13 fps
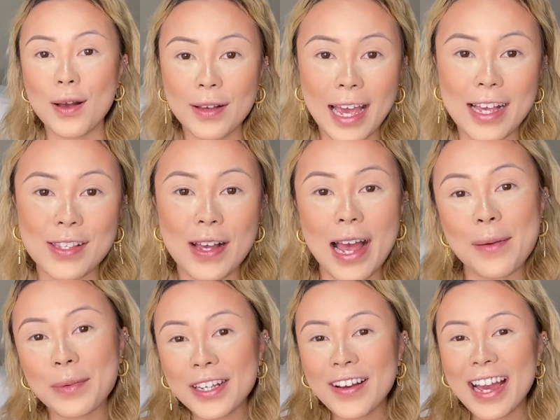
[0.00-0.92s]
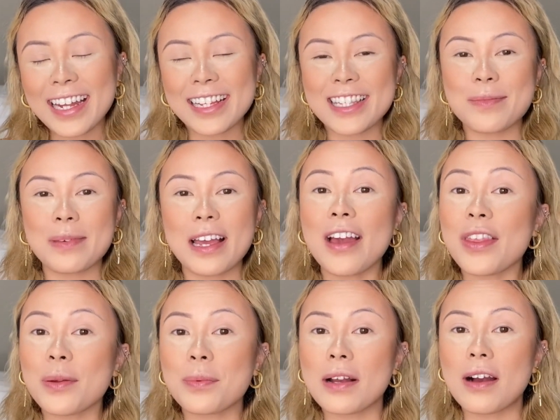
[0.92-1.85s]
Okay, so I'm going to go ahead and do my
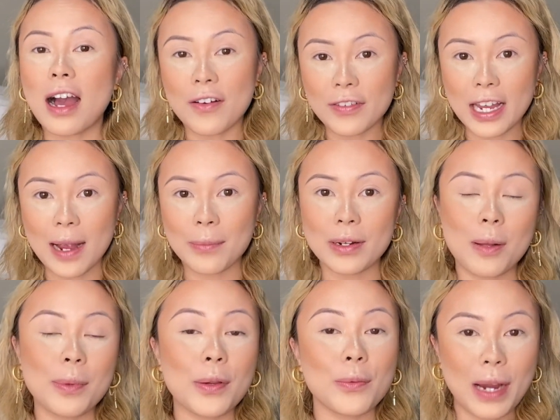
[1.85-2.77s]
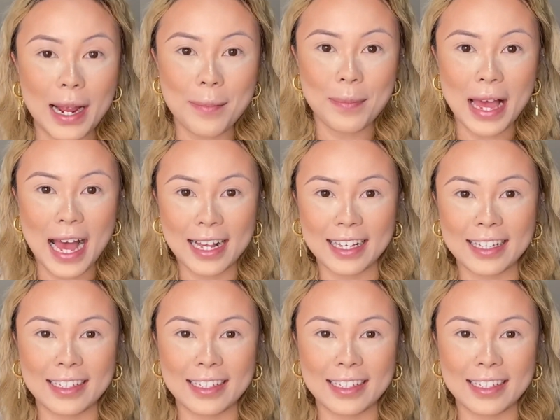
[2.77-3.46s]
other brow off camera and I'll be right back.